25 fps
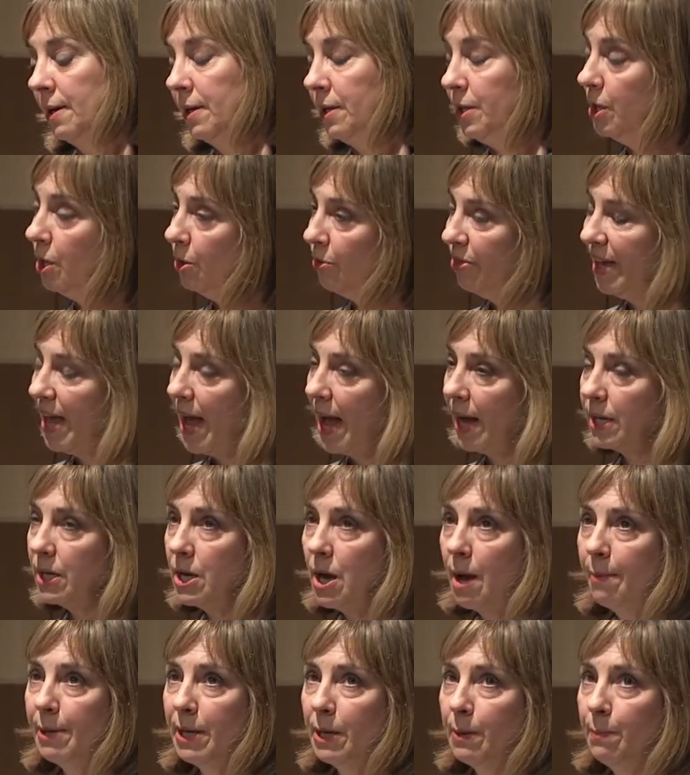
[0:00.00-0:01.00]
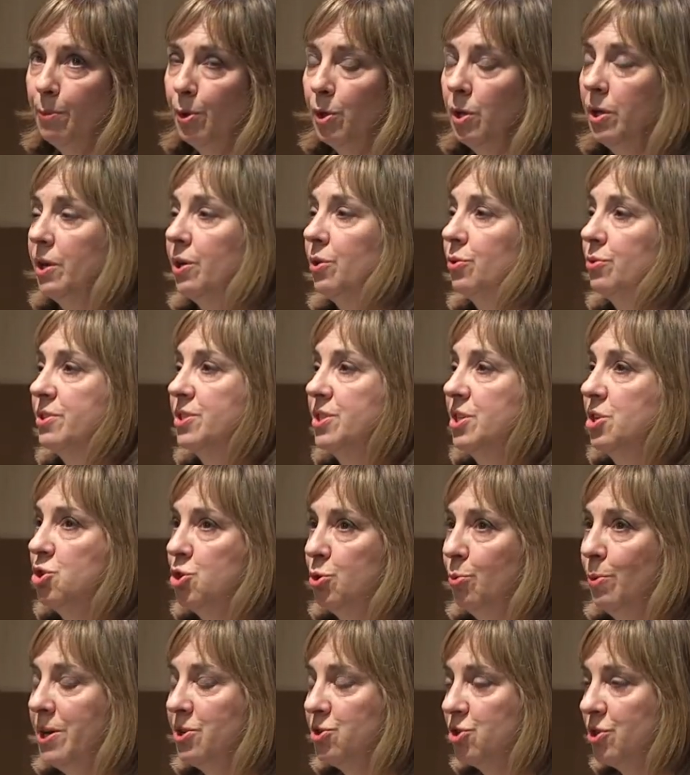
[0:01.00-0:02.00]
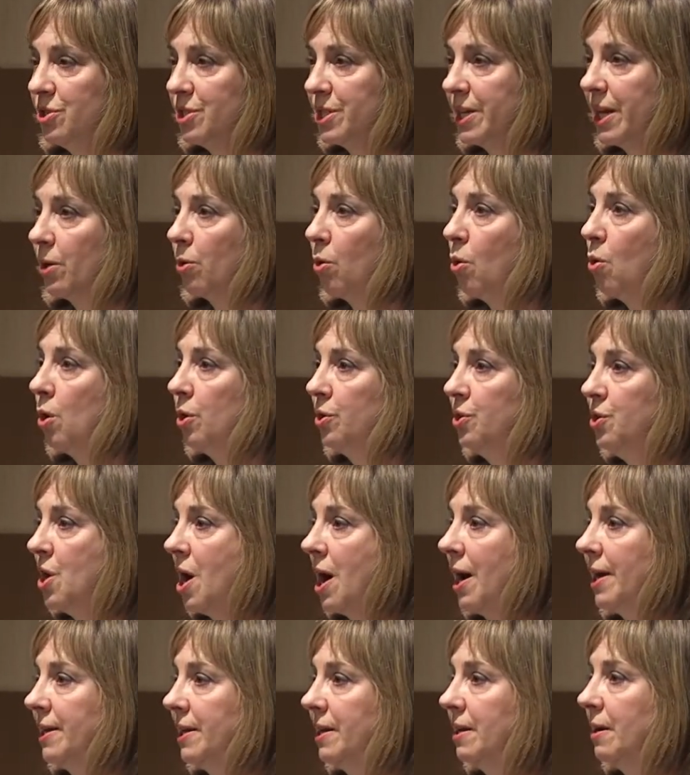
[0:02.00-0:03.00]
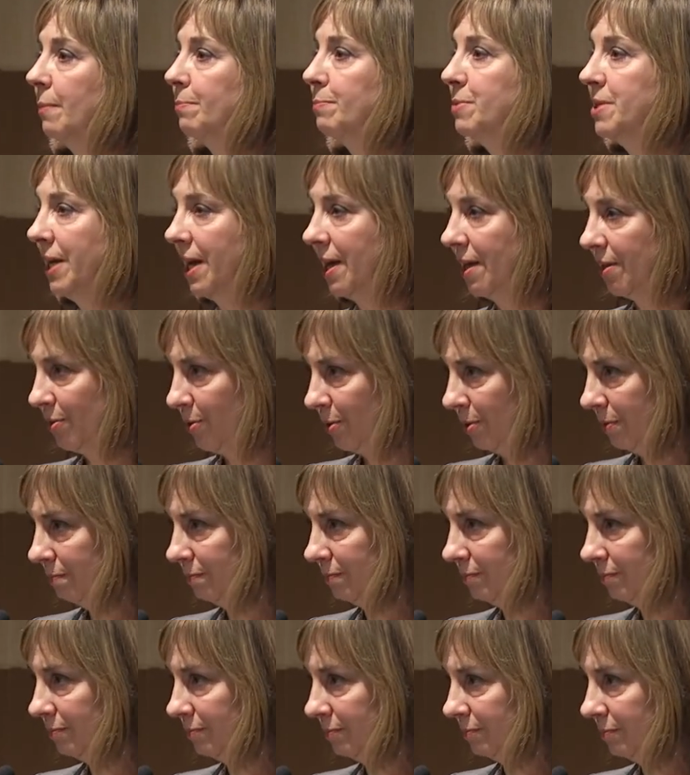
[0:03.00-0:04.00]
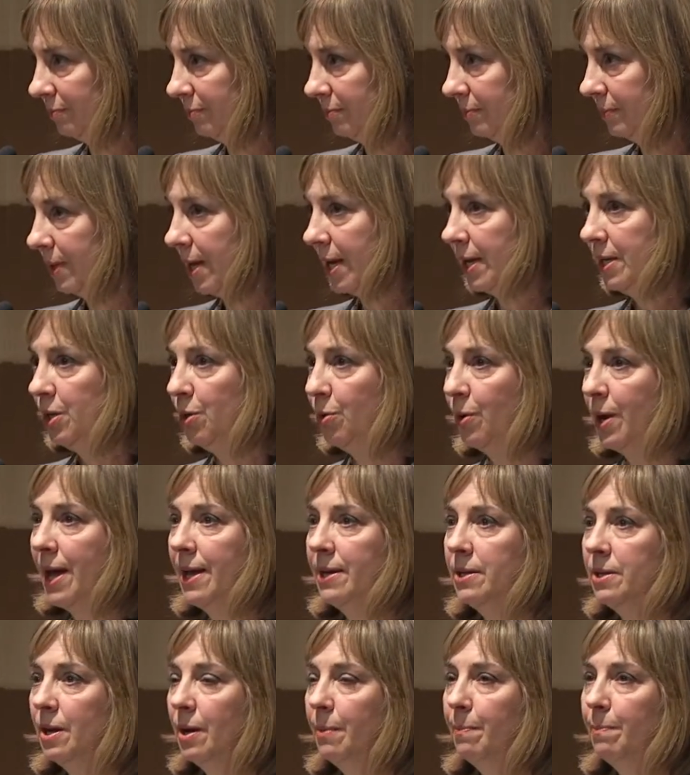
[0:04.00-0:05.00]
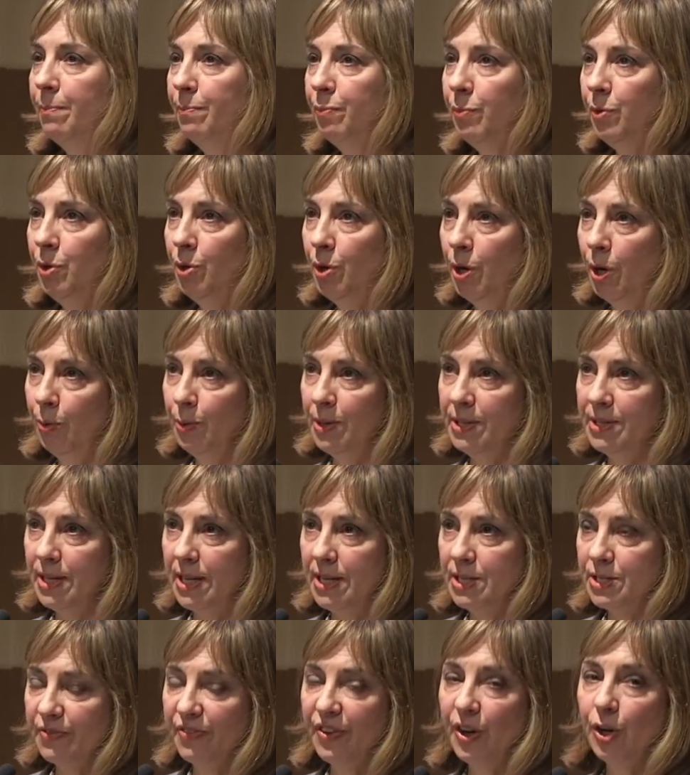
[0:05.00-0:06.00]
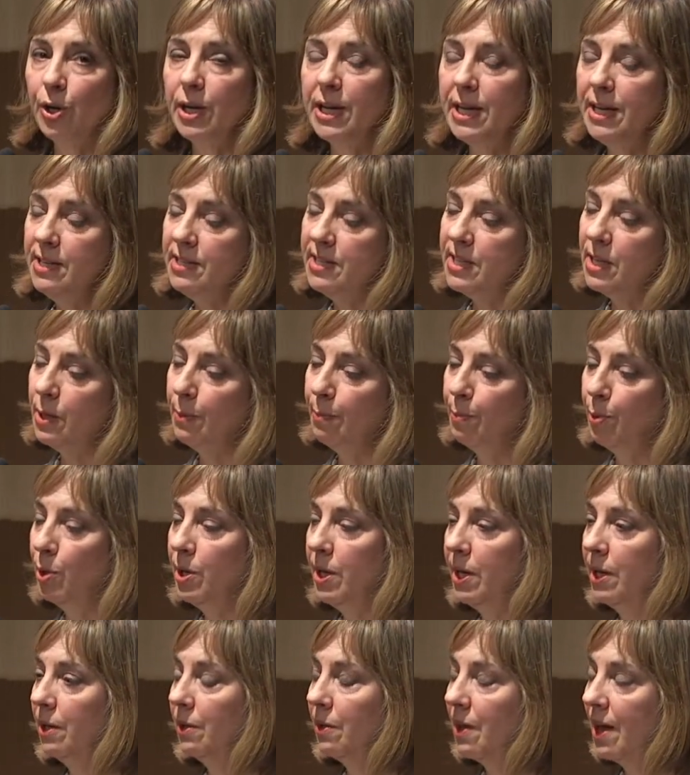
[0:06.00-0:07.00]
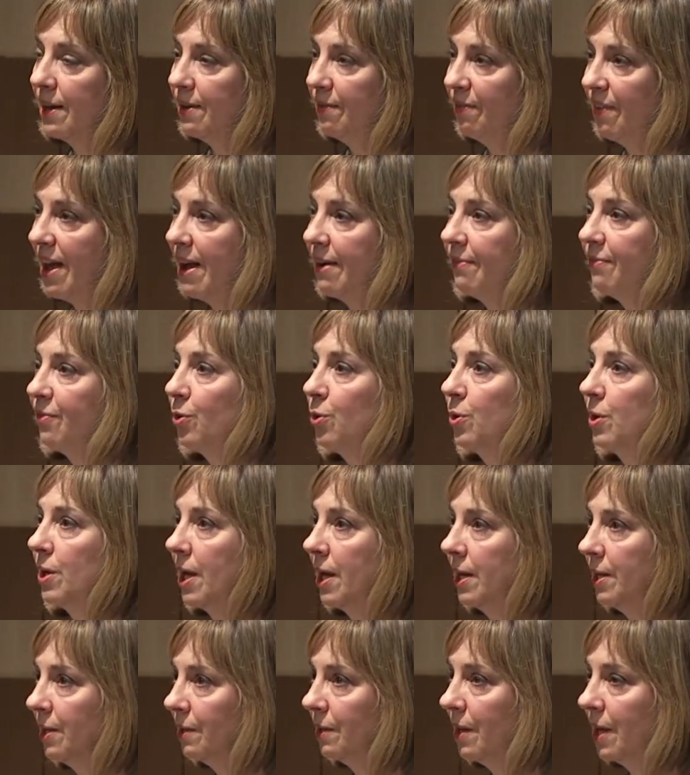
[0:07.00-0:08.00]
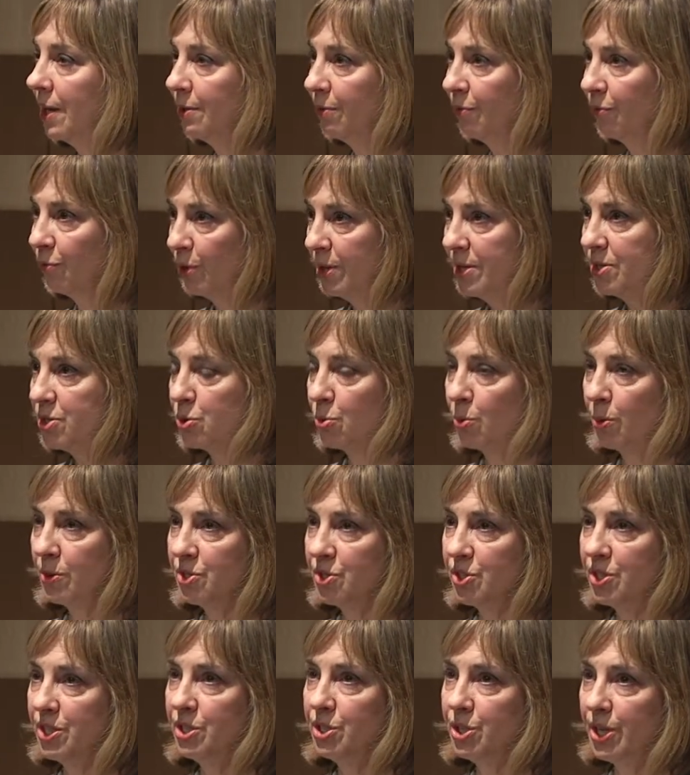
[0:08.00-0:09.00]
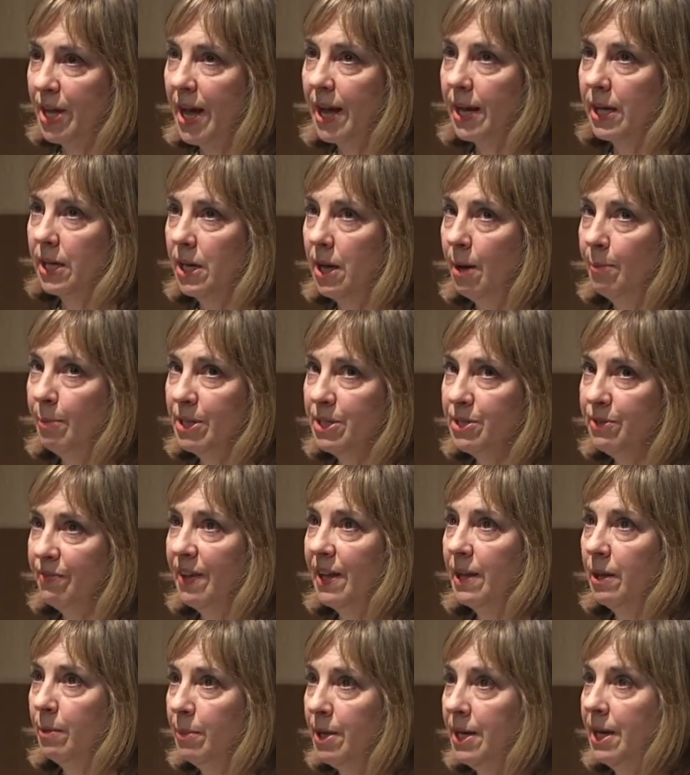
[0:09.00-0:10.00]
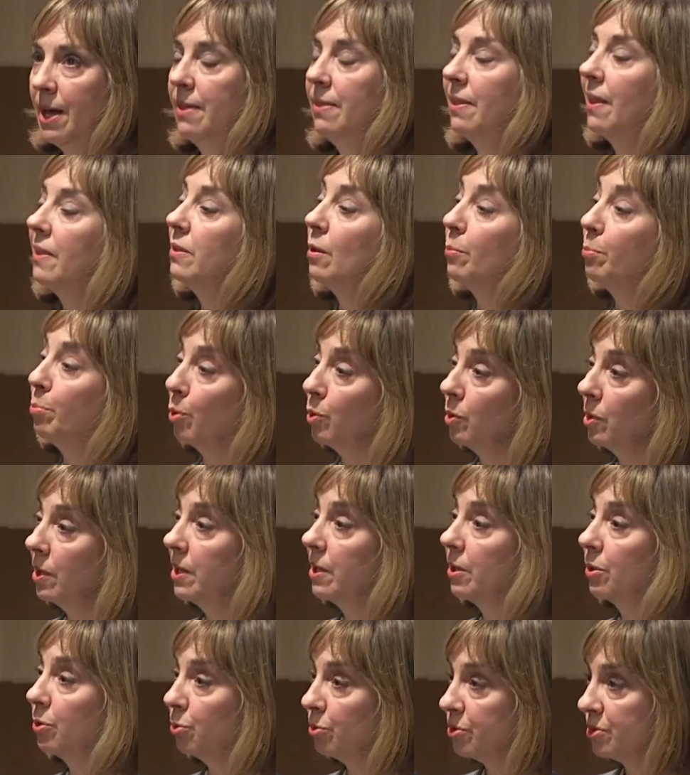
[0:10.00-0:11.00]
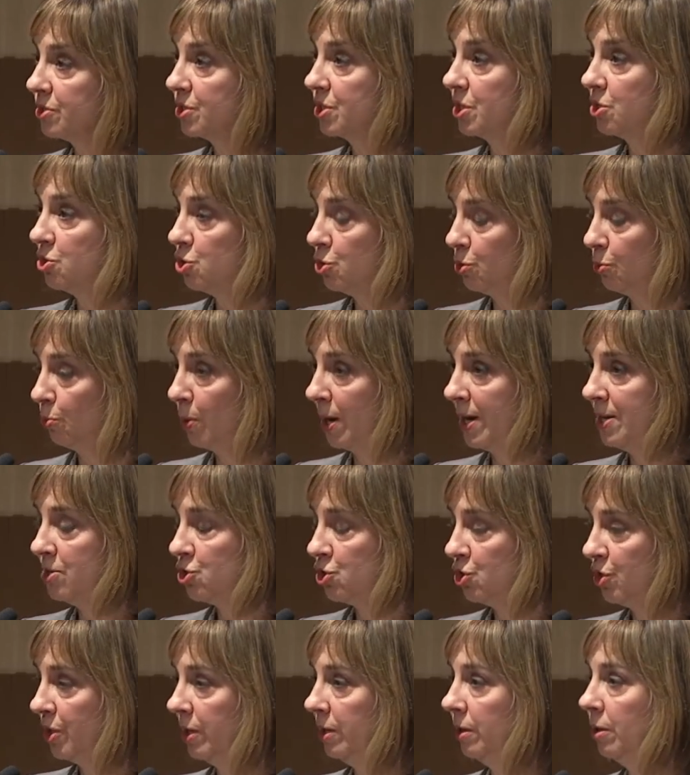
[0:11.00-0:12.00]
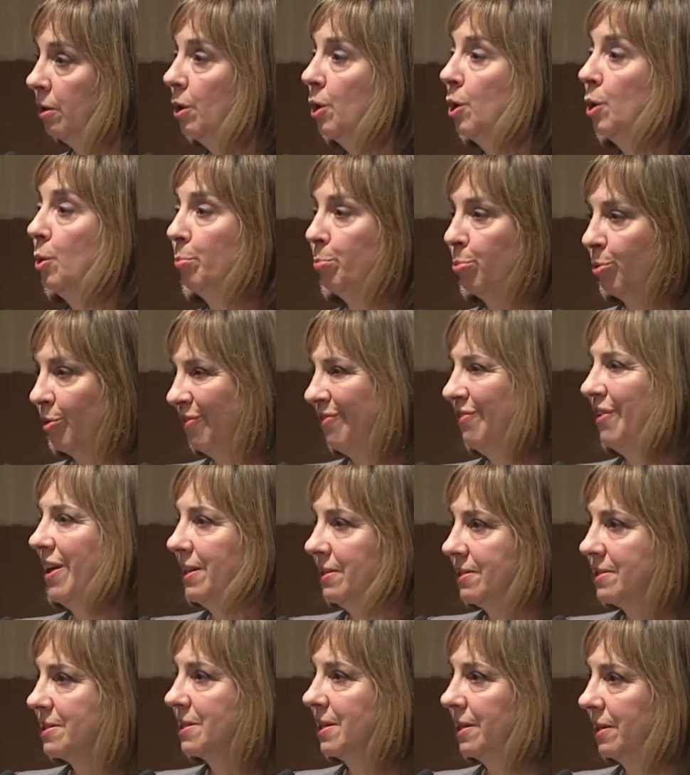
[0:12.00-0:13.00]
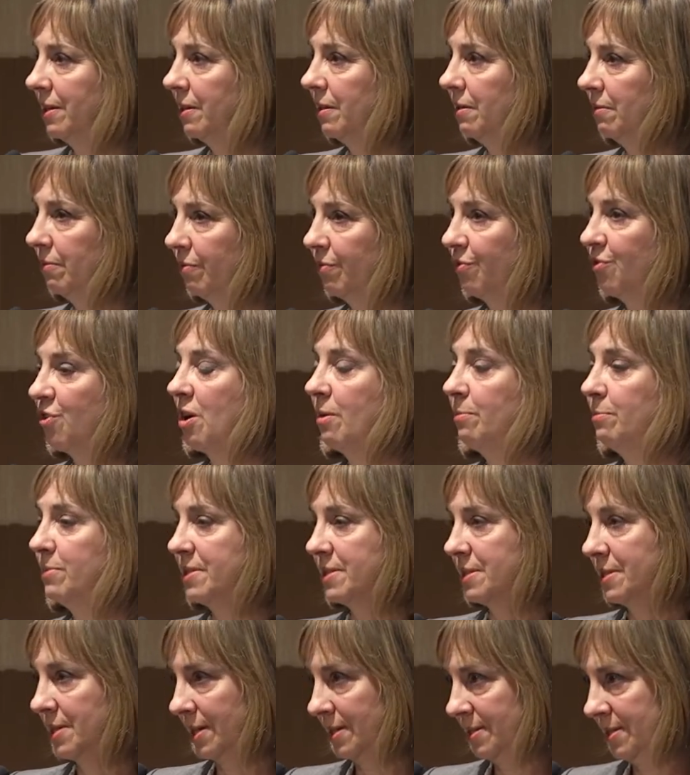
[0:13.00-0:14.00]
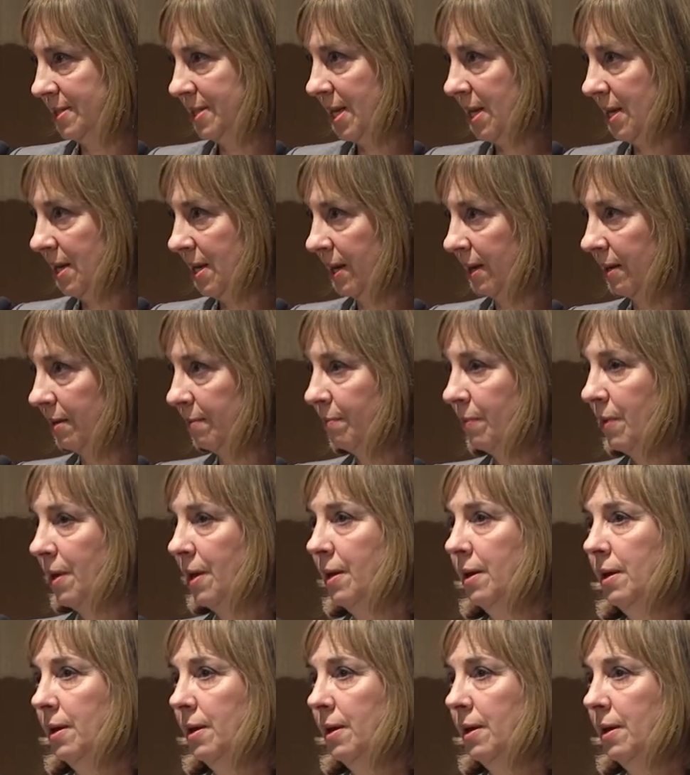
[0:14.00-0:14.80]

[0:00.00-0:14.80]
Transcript: you know, the economic and political situations get all knotted up together. And you end up, you know, it, it's very easy to put in a lot of effort and a lot of resources into economic development, and then the political situation prevents it from succeeding.